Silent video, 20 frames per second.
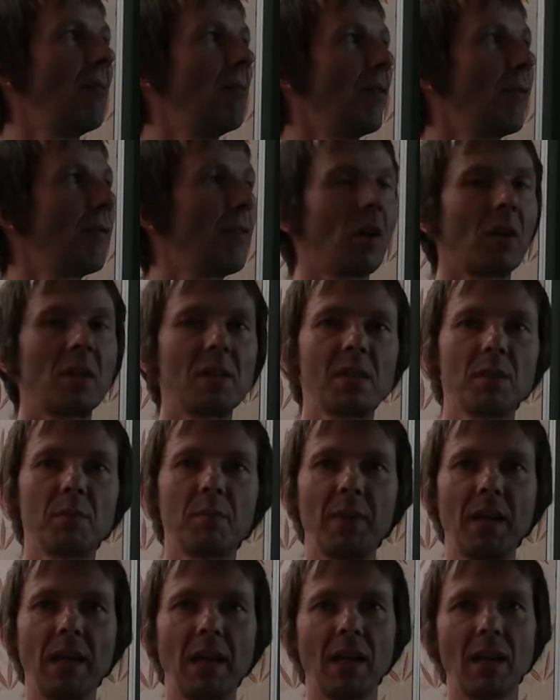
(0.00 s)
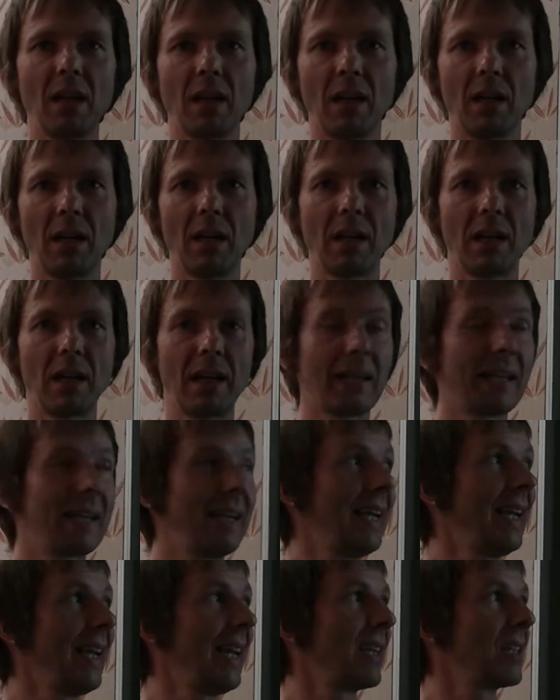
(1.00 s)
forest being
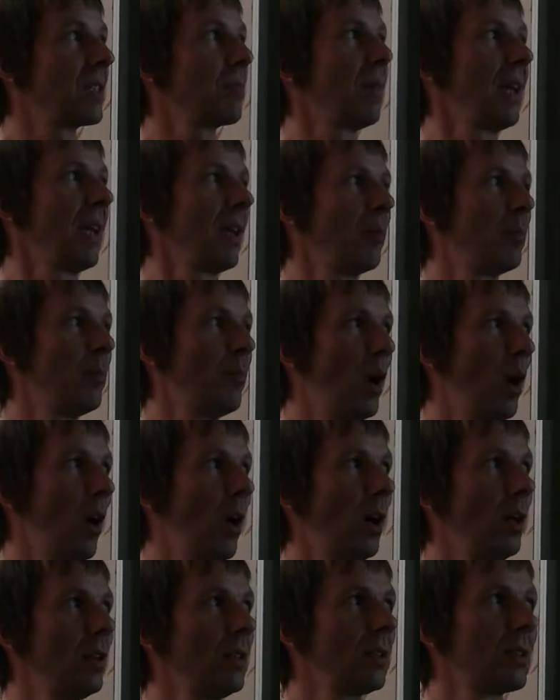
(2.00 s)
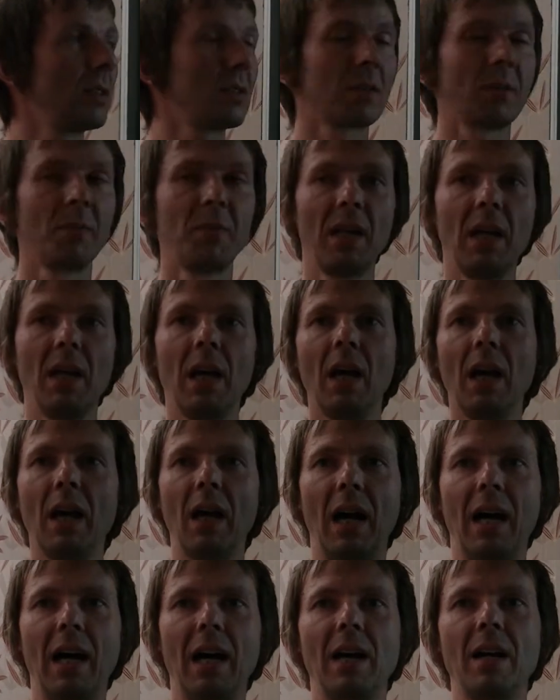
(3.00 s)
cleared, being burned,
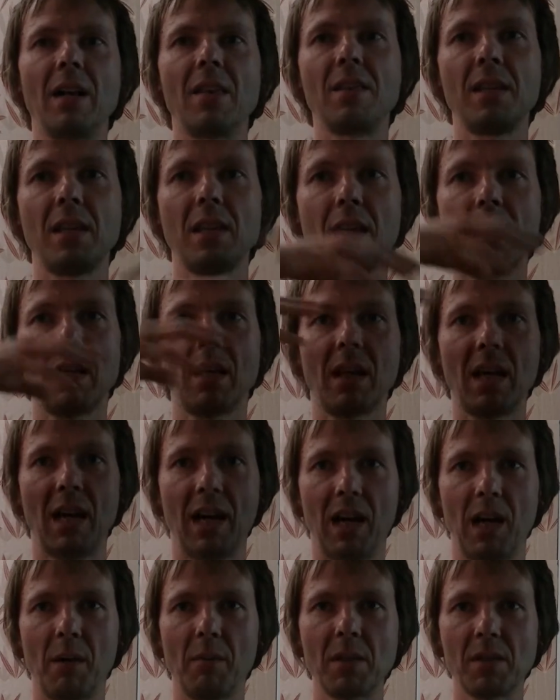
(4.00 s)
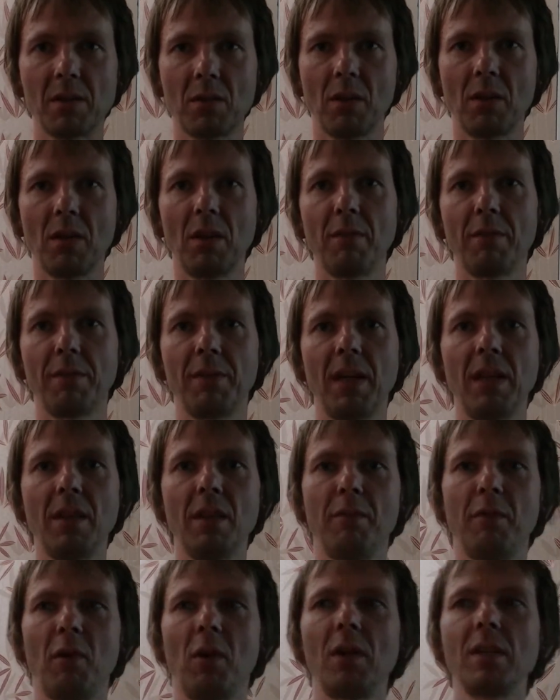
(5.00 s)
the carbon stored in
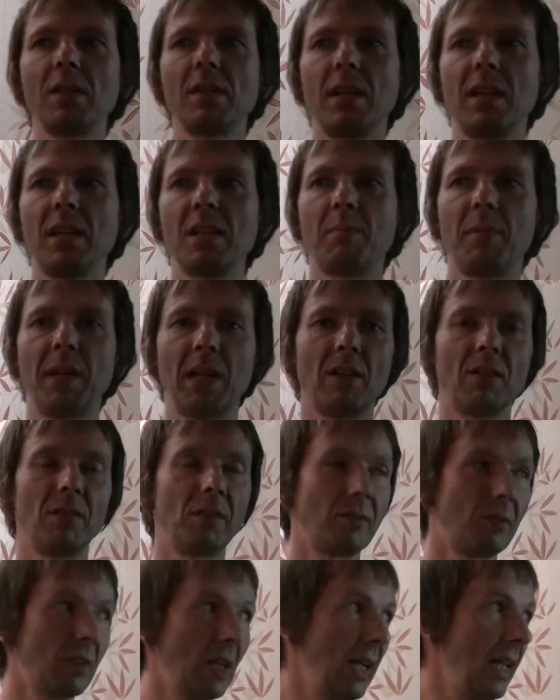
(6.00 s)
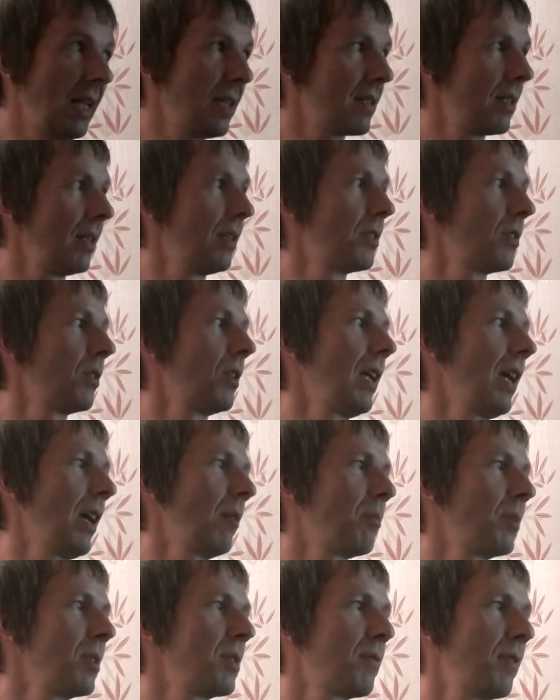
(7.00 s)
the forest is being released into the
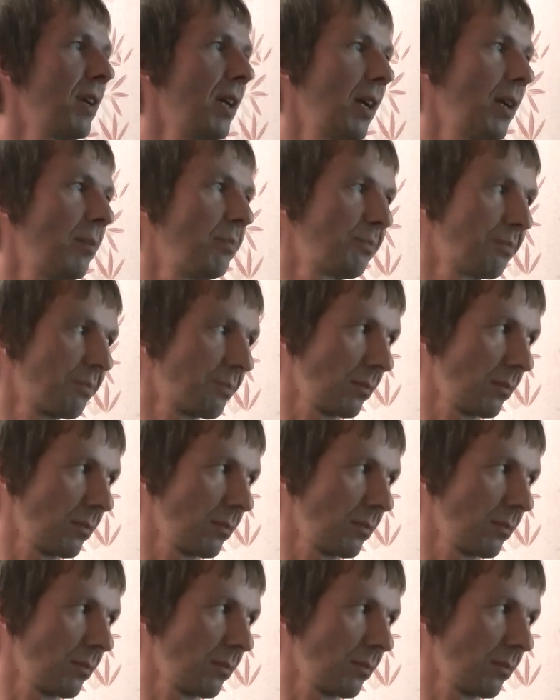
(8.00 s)
atmosphere,